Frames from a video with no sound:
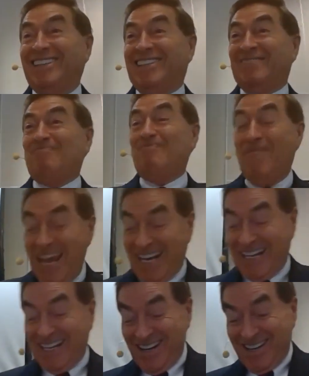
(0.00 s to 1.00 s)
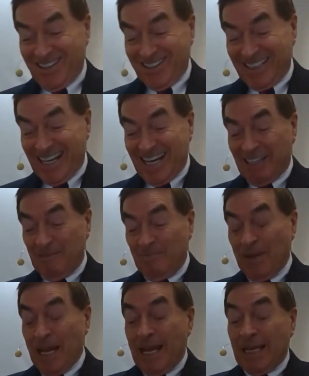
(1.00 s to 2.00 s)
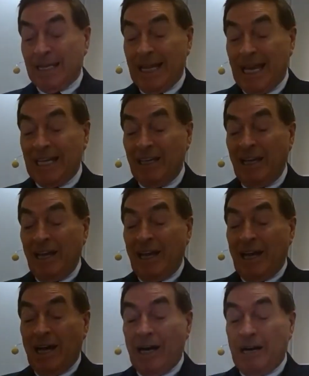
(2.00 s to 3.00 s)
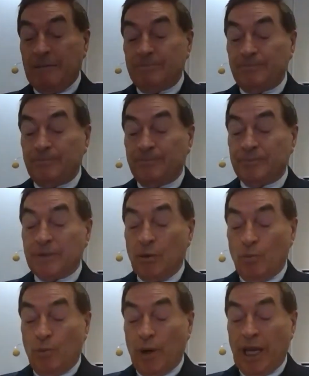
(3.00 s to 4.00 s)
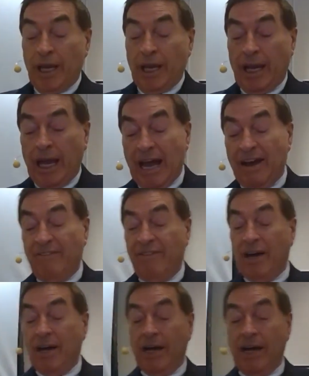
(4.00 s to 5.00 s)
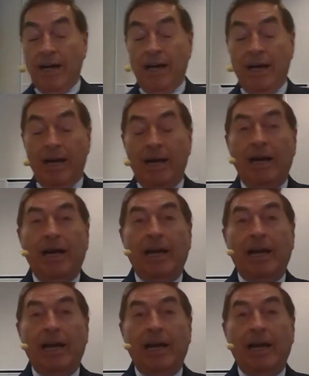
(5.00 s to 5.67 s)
it's big on that. Then um, we have uh,